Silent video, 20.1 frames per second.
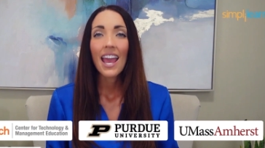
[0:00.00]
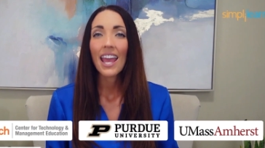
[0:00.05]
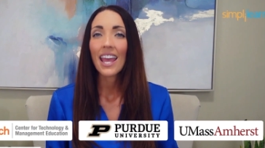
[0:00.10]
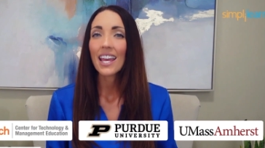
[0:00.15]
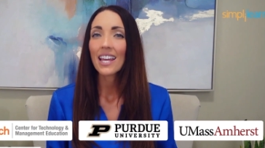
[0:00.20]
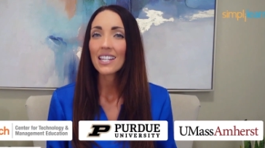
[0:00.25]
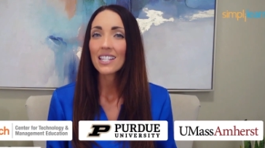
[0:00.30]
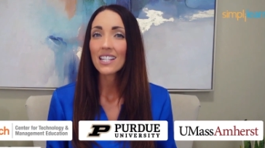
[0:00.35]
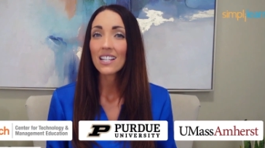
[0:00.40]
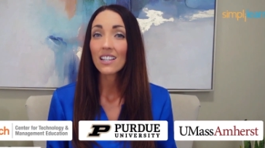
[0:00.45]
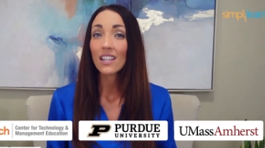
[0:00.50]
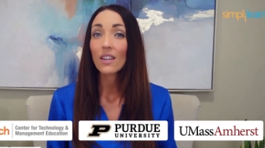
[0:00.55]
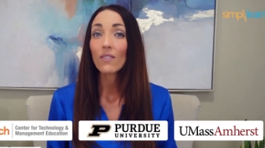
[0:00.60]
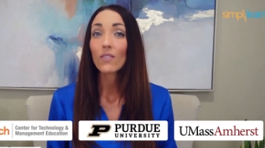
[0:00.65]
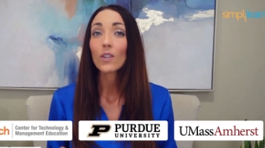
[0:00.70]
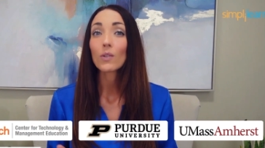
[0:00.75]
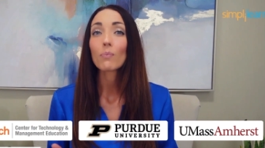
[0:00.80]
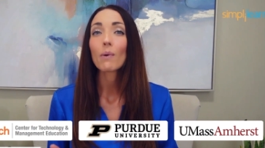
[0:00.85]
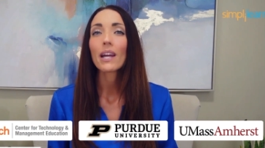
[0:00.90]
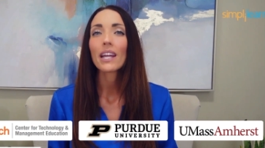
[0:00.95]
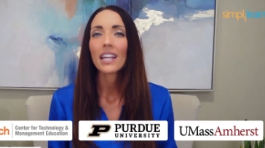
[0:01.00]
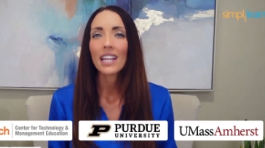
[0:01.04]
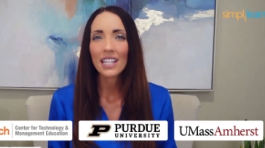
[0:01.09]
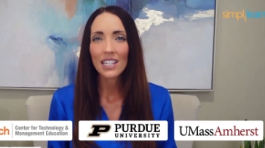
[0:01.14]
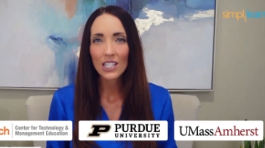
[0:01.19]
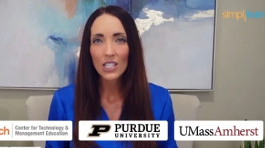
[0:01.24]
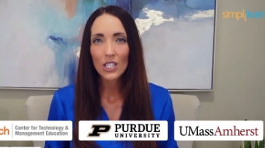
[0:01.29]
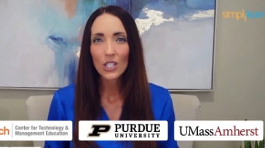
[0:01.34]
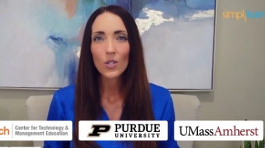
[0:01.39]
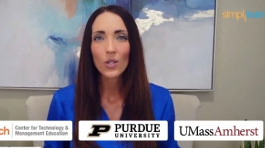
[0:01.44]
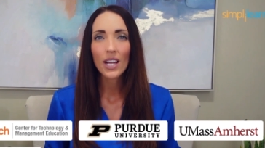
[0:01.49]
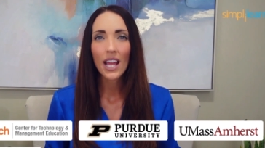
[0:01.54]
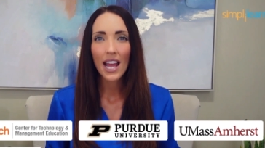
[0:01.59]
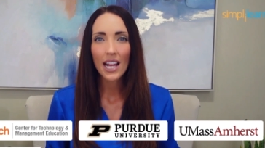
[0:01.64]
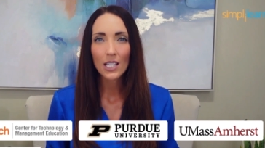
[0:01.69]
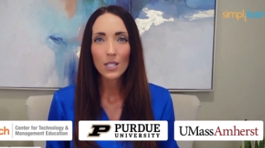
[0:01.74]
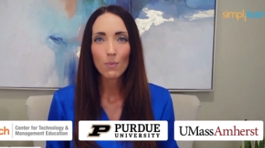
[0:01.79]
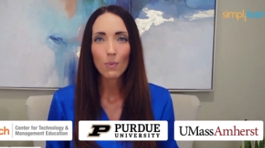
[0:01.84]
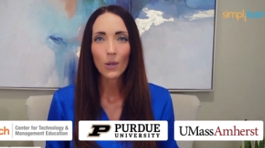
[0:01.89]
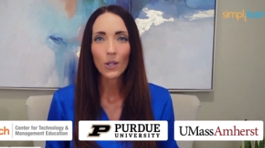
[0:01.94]
and delivered by industry
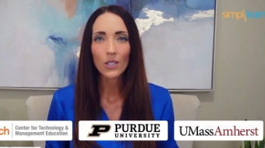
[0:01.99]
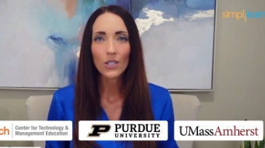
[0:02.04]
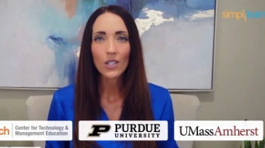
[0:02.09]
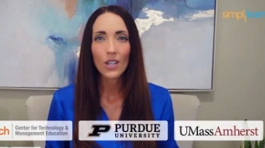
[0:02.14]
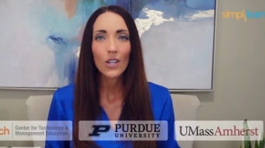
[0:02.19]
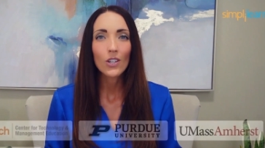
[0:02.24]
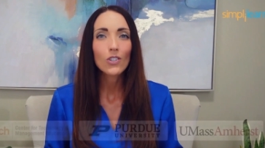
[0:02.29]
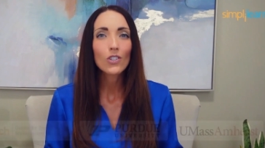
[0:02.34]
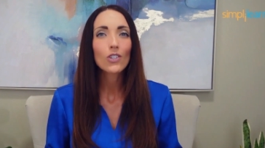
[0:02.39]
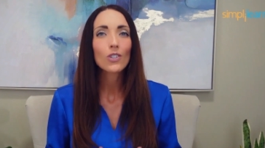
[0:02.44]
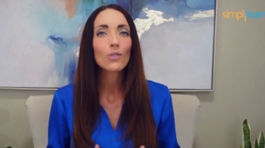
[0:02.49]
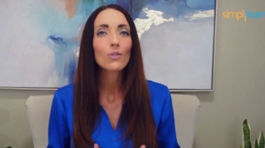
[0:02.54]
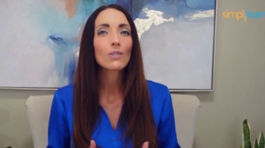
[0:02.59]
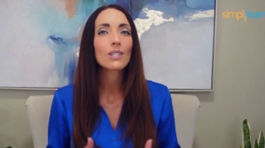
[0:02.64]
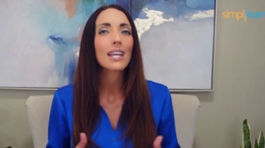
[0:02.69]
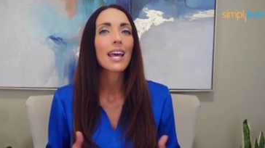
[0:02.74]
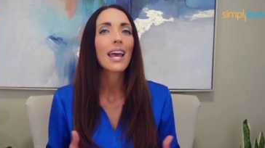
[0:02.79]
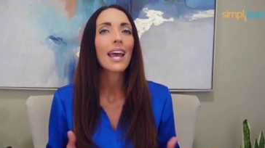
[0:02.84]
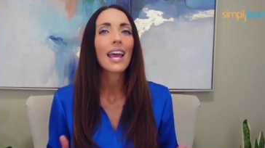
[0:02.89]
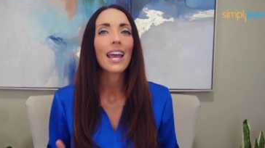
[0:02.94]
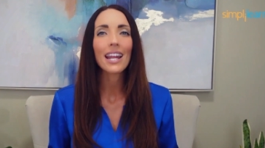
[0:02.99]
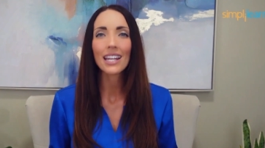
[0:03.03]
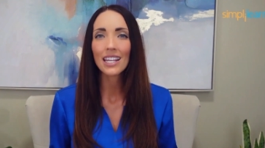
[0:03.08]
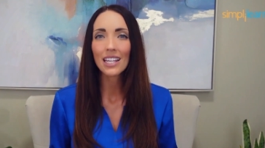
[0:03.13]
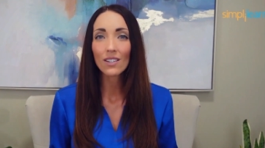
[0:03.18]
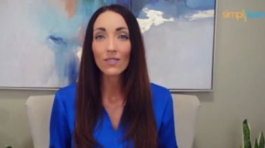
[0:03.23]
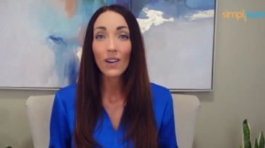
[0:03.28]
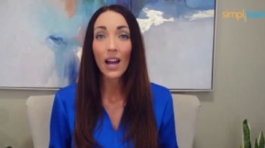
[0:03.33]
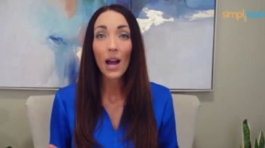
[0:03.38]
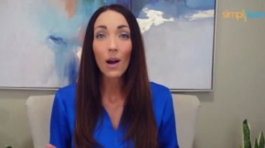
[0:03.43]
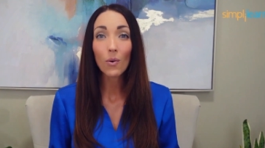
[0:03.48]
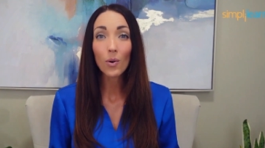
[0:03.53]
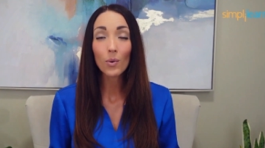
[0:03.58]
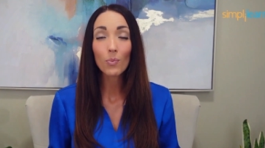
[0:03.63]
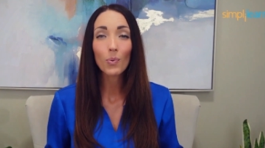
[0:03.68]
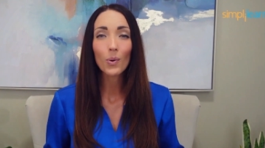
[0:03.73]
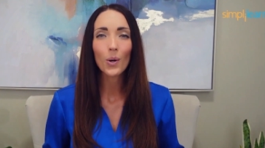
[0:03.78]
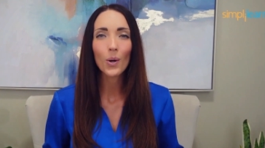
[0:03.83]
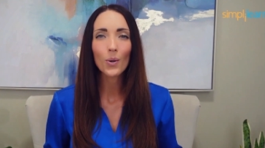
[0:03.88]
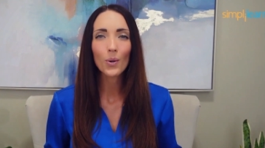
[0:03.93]
experts, choose any of
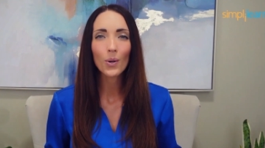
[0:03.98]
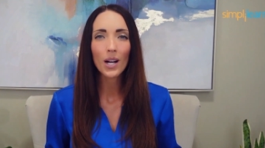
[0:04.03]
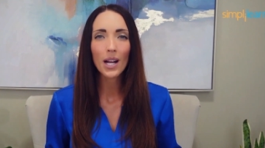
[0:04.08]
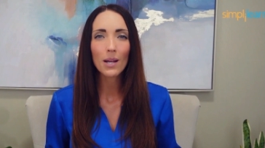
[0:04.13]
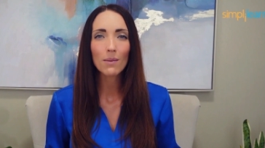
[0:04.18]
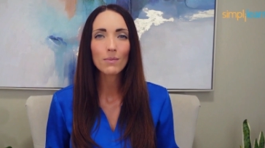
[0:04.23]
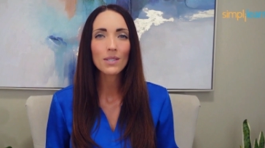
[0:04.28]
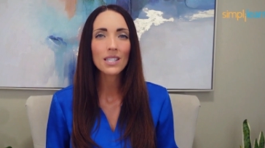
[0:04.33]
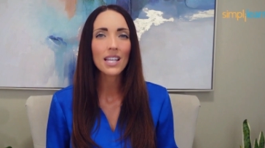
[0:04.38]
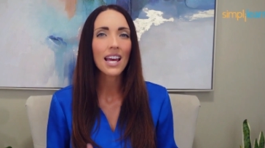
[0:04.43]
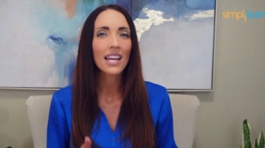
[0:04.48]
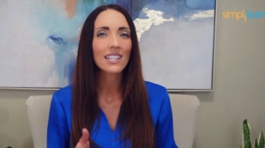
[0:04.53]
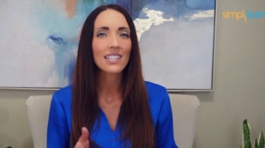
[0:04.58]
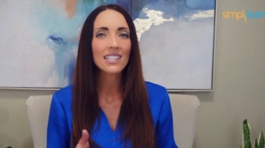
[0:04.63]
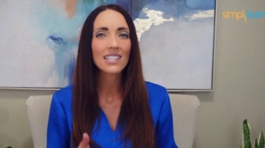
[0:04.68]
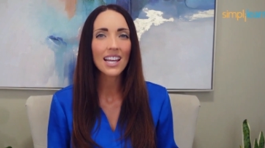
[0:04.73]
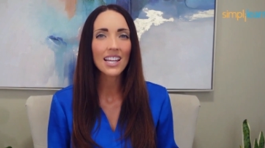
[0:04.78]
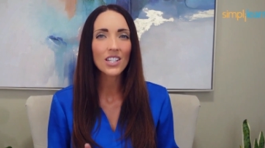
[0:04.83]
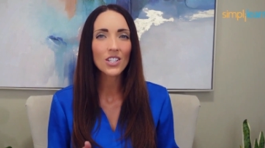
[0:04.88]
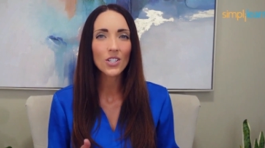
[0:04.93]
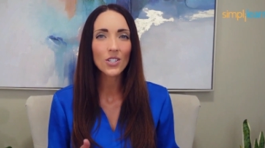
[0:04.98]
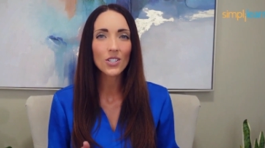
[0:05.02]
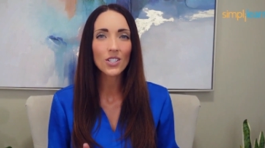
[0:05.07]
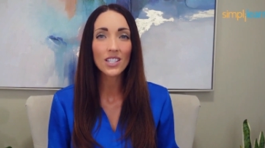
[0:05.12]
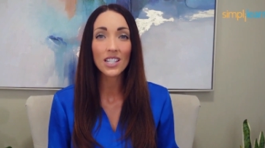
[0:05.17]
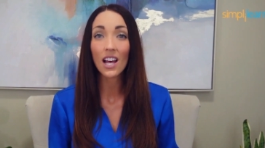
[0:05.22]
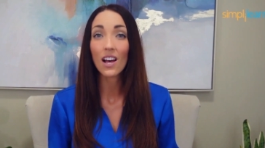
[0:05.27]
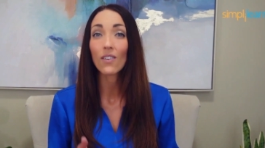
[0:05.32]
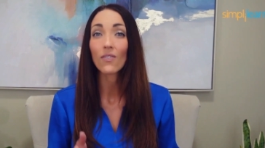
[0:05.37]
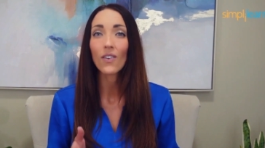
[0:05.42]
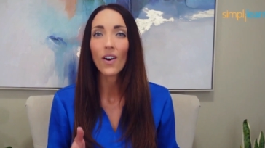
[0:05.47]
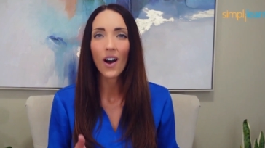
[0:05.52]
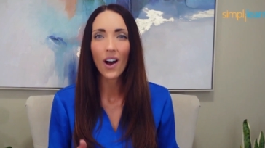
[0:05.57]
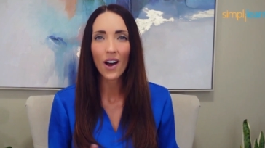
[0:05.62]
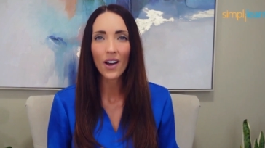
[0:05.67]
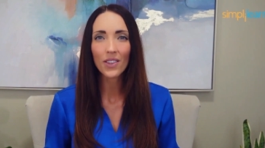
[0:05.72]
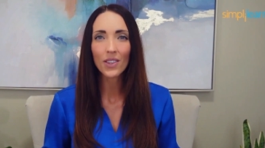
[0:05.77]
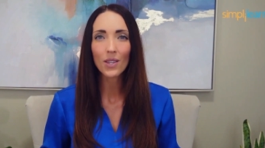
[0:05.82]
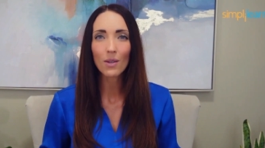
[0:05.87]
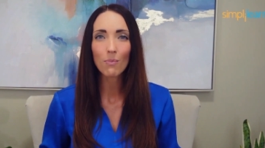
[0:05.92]
our programs and set yourself
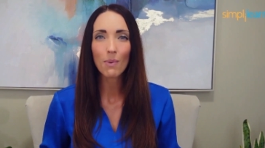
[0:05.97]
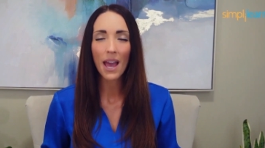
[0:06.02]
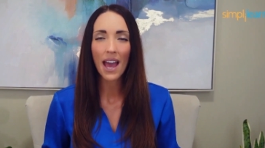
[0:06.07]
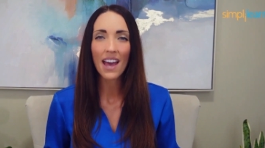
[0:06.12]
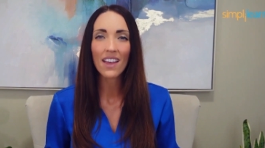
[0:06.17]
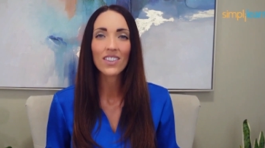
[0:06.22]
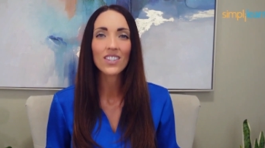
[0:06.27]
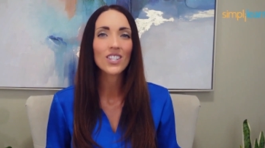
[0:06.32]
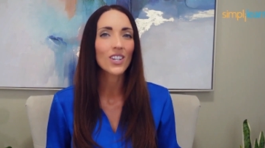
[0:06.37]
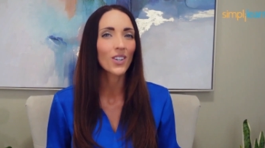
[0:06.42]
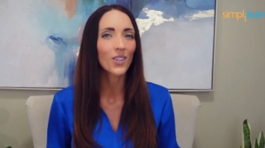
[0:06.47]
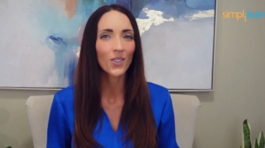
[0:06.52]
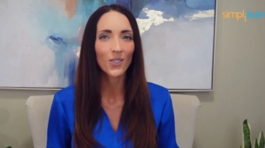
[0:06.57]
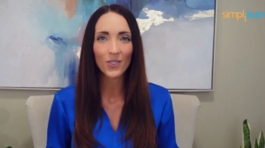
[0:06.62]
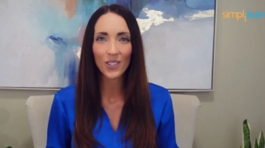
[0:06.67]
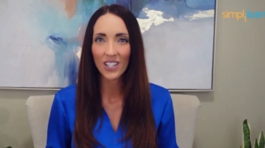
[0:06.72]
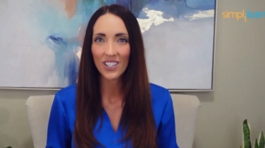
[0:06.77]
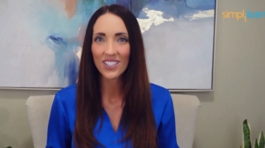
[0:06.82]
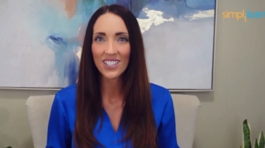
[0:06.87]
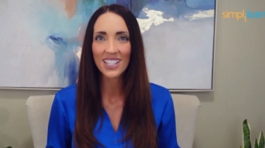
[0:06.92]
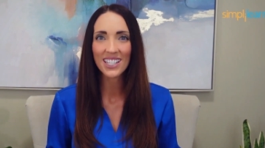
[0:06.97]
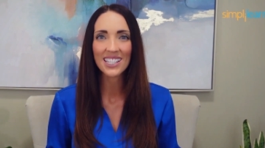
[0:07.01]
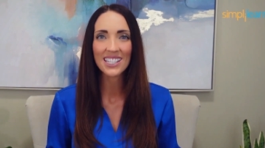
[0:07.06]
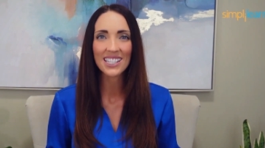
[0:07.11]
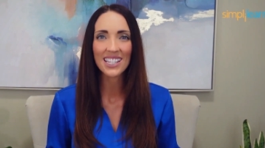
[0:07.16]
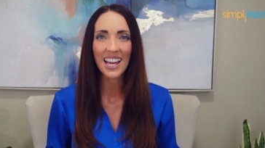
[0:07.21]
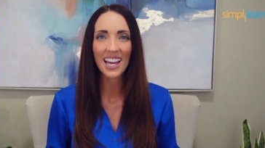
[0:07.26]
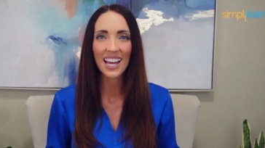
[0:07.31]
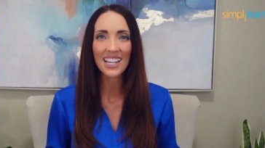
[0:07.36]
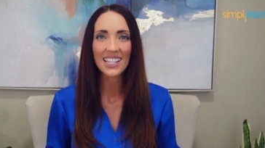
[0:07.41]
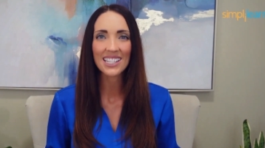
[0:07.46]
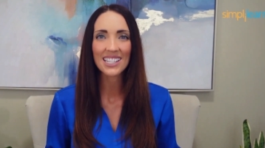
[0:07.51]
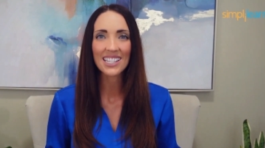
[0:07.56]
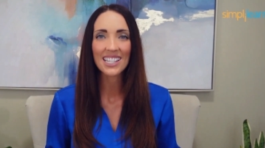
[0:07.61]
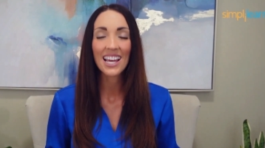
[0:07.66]
on the path to career success.